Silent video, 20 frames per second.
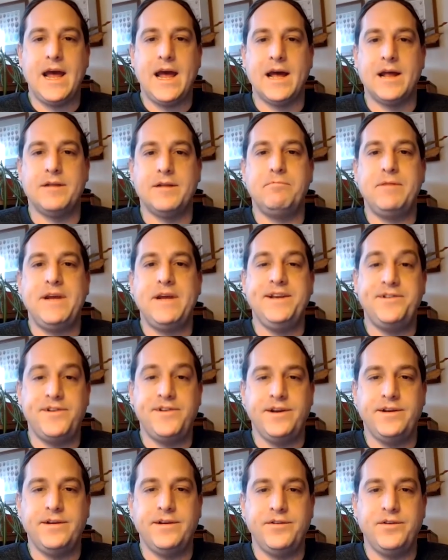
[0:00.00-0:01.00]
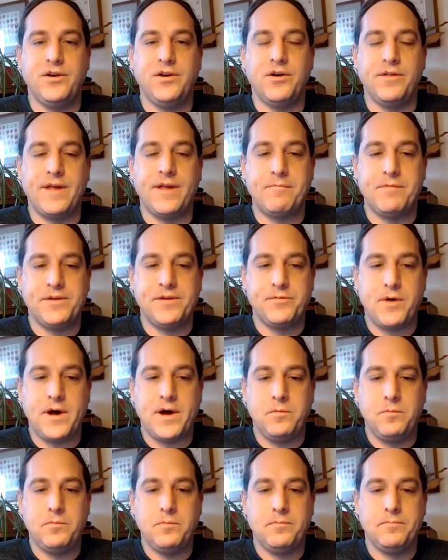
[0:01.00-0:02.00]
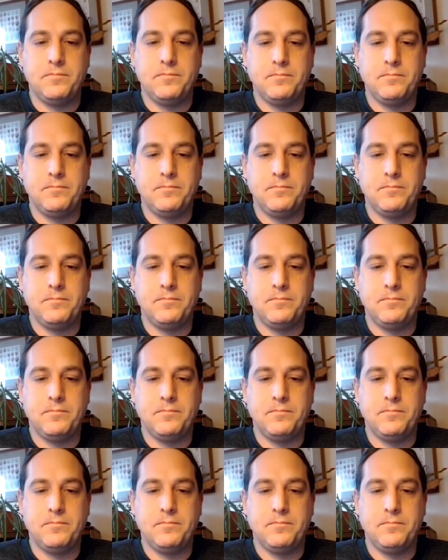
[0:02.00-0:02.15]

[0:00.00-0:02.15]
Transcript: and Peachy. Did you know them as well?